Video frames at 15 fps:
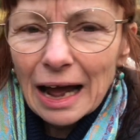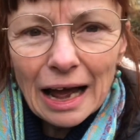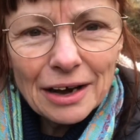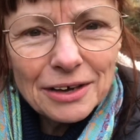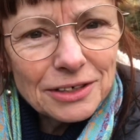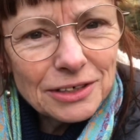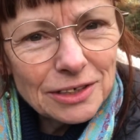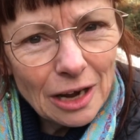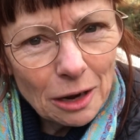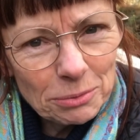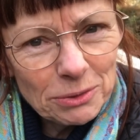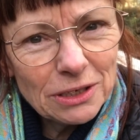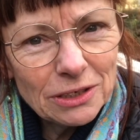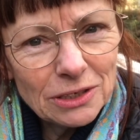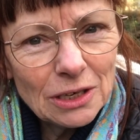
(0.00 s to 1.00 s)
and
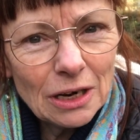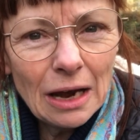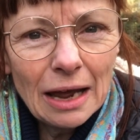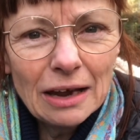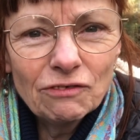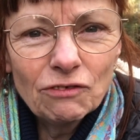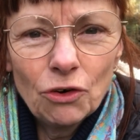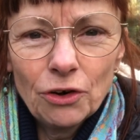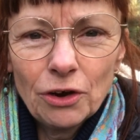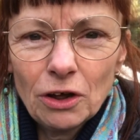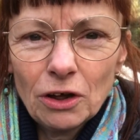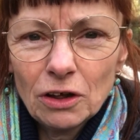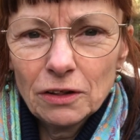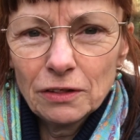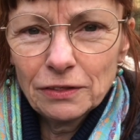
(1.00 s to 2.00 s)
adapted to life on
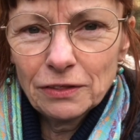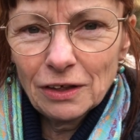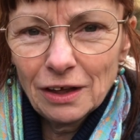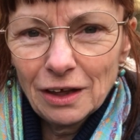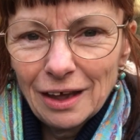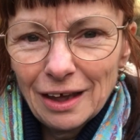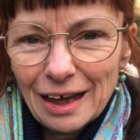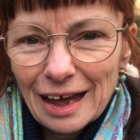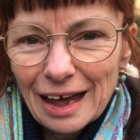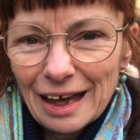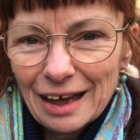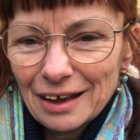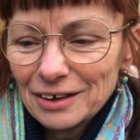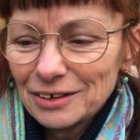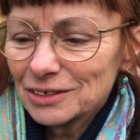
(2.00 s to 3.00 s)
Earth.
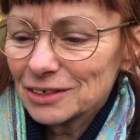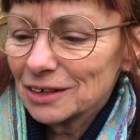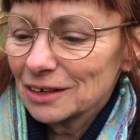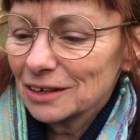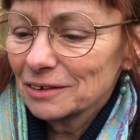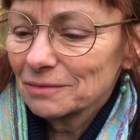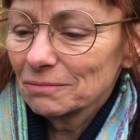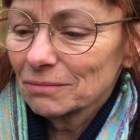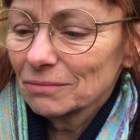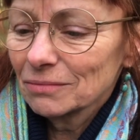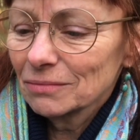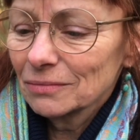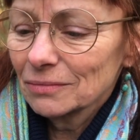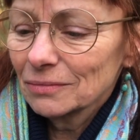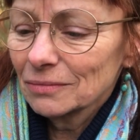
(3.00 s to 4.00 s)
And
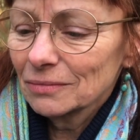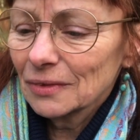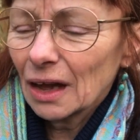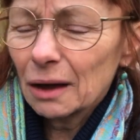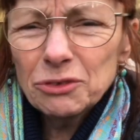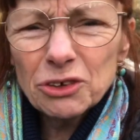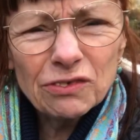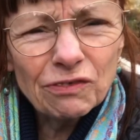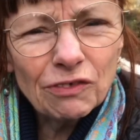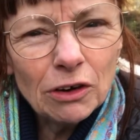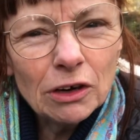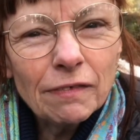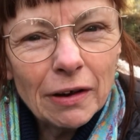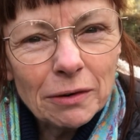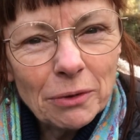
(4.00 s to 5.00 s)
I'm just
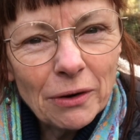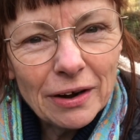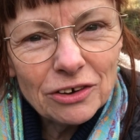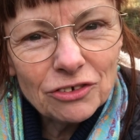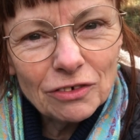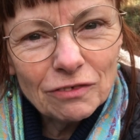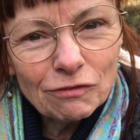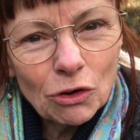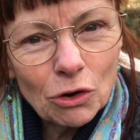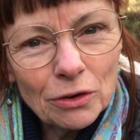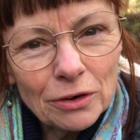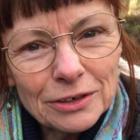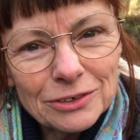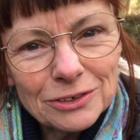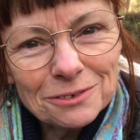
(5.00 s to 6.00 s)
full of admiration
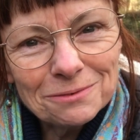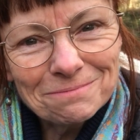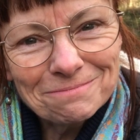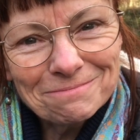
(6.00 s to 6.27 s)
for it.